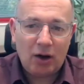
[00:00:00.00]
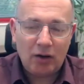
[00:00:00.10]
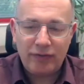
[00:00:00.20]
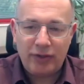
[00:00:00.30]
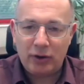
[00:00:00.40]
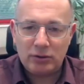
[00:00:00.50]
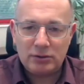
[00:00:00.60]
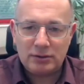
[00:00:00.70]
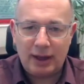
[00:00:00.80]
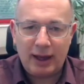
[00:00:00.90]
of
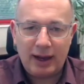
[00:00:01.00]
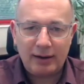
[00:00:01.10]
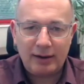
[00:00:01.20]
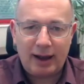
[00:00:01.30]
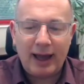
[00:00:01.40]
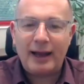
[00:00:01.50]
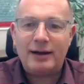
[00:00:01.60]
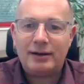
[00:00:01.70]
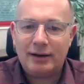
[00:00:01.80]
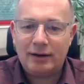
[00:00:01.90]
those that
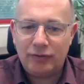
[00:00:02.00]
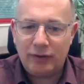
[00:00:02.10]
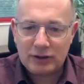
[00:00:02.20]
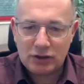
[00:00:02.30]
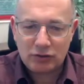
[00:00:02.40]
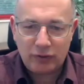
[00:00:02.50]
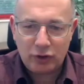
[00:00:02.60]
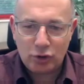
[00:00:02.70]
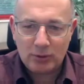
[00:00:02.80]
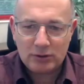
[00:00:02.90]
aren't infectious for
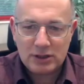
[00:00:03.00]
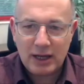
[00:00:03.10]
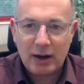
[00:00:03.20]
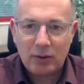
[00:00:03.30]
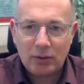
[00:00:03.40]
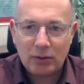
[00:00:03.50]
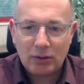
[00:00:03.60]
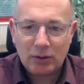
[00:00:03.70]
humans now,